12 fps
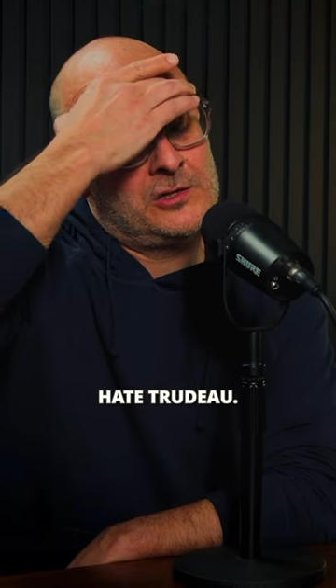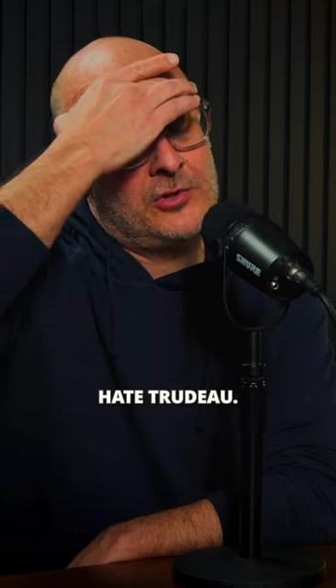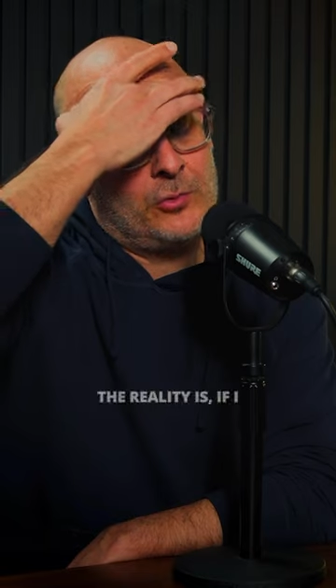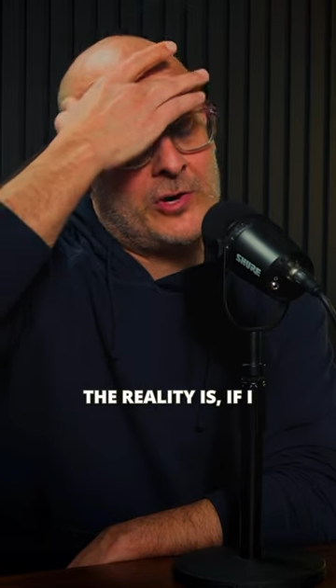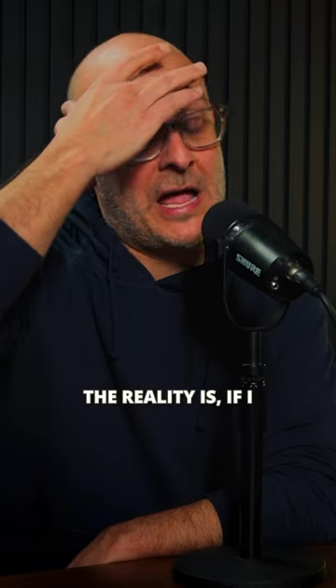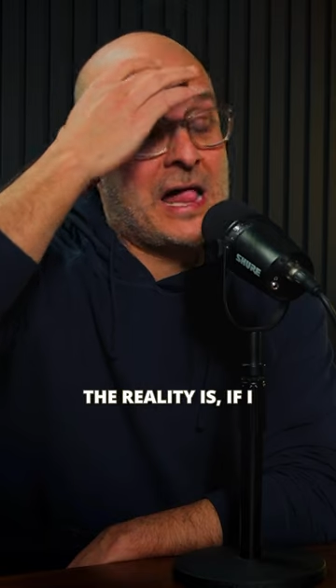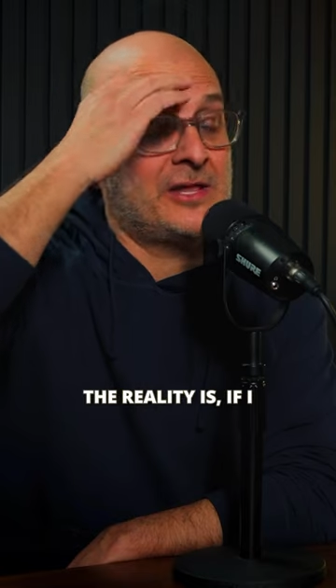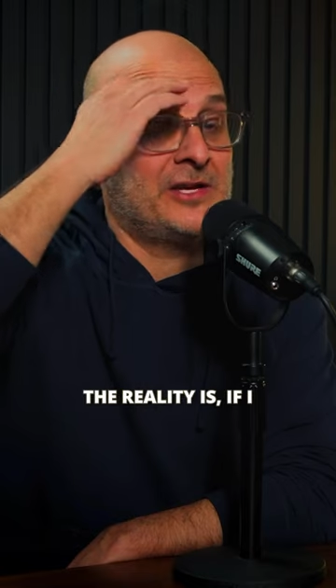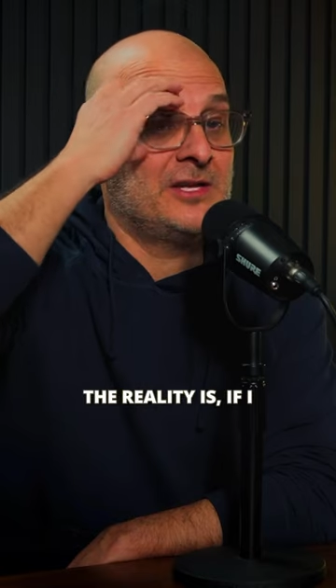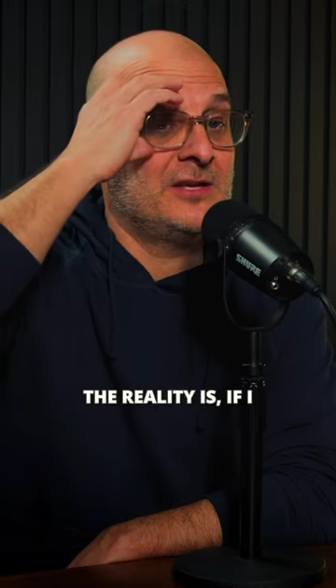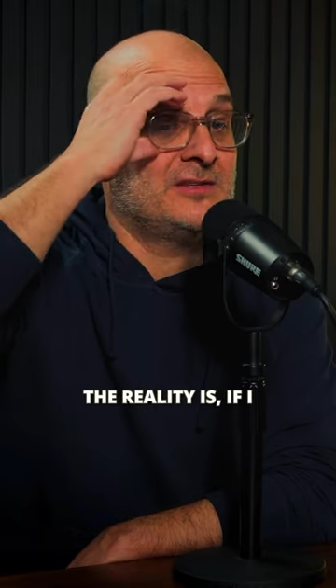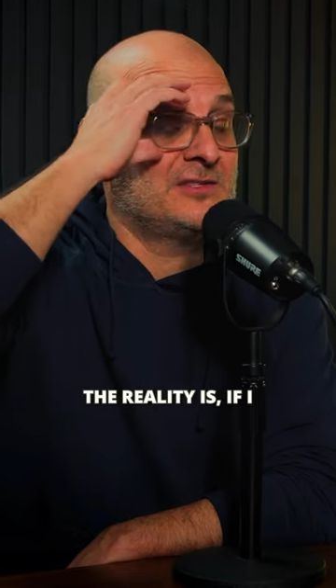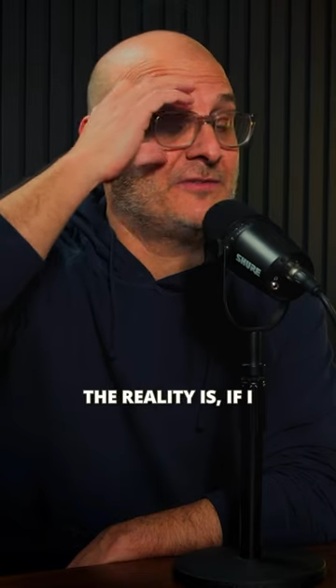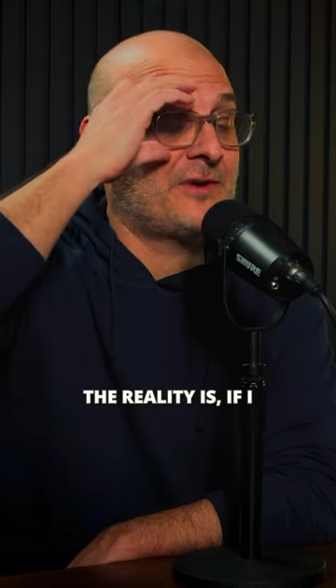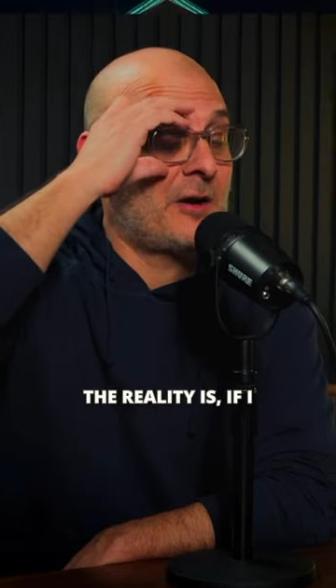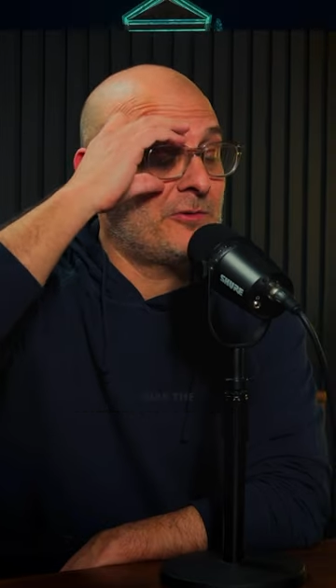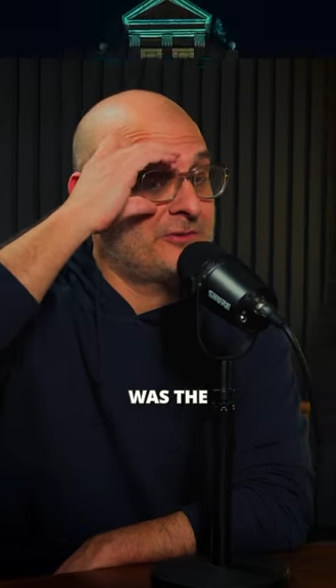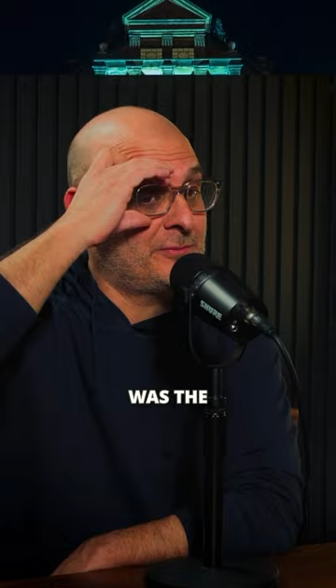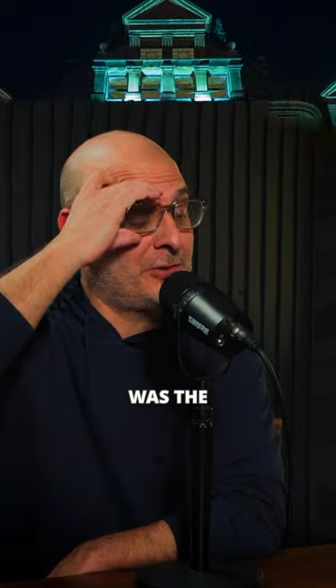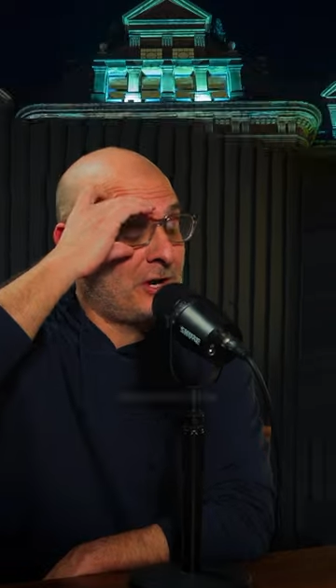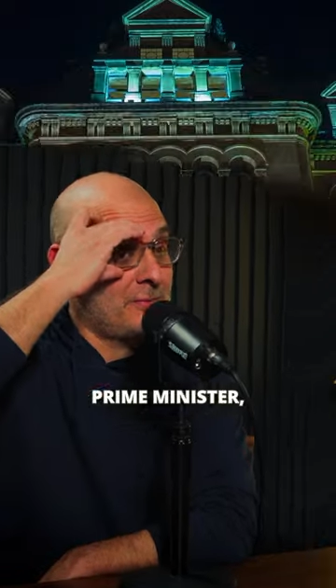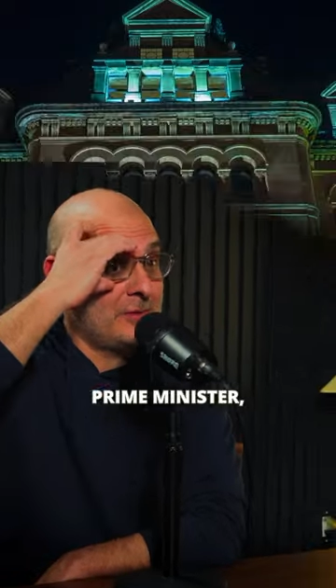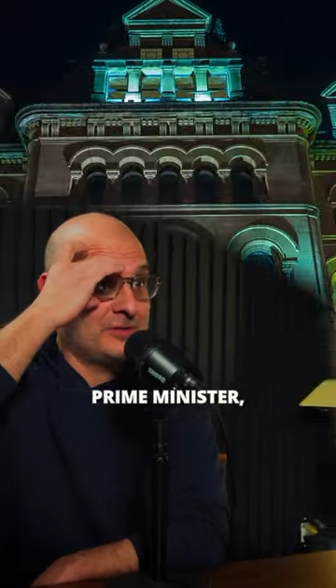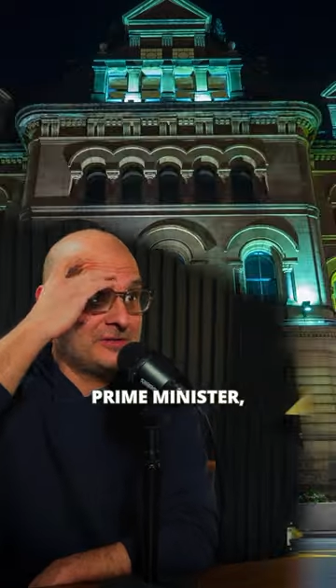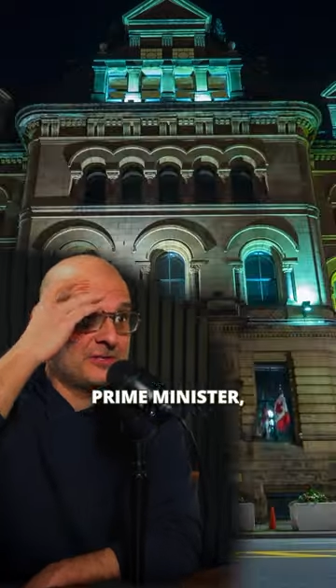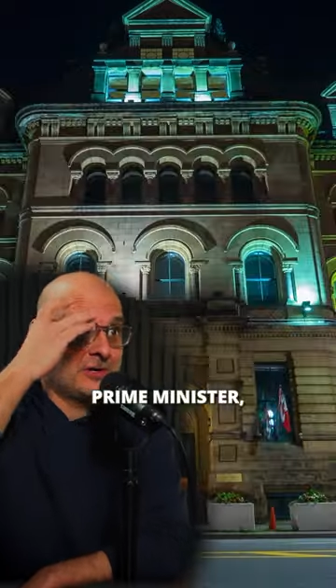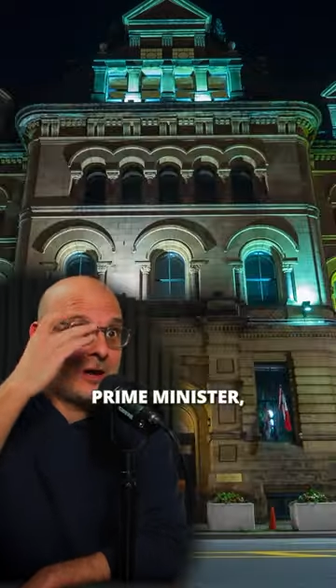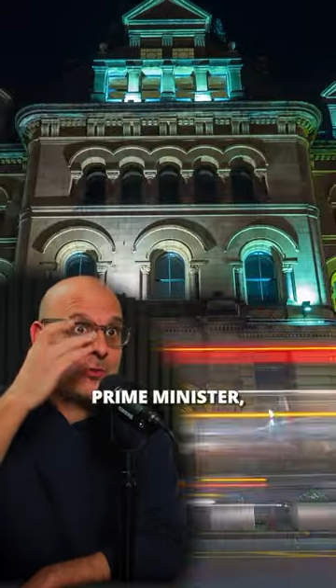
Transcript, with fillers: The reality is, if I was the prime minister,